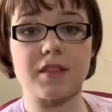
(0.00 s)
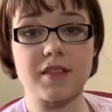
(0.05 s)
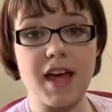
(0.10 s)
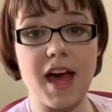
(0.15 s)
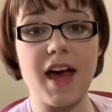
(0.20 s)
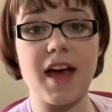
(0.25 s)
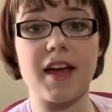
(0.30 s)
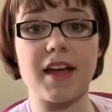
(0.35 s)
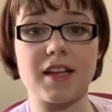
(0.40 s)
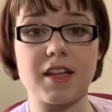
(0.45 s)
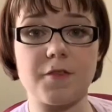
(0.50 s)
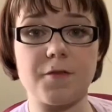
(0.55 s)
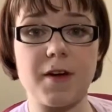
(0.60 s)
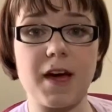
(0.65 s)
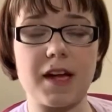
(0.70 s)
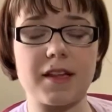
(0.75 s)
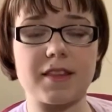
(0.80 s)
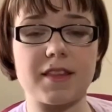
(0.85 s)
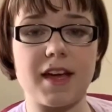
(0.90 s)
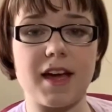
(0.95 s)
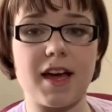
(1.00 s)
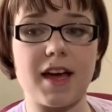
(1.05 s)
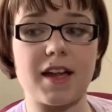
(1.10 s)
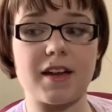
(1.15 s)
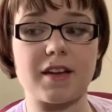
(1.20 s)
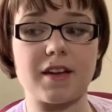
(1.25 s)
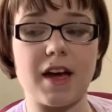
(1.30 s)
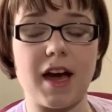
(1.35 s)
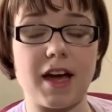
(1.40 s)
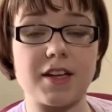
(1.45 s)
That and the fact that
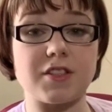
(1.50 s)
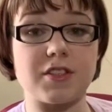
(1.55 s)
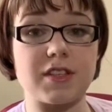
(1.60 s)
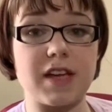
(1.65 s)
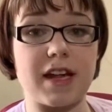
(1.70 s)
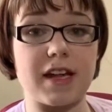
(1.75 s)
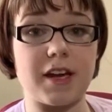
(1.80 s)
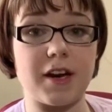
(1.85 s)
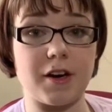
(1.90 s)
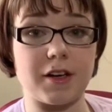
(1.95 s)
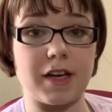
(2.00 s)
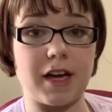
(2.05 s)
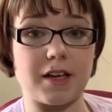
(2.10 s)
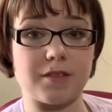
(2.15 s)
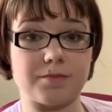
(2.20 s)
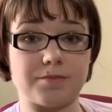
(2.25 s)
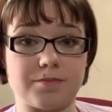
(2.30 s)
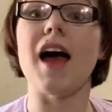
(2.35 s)
I just got a haircut.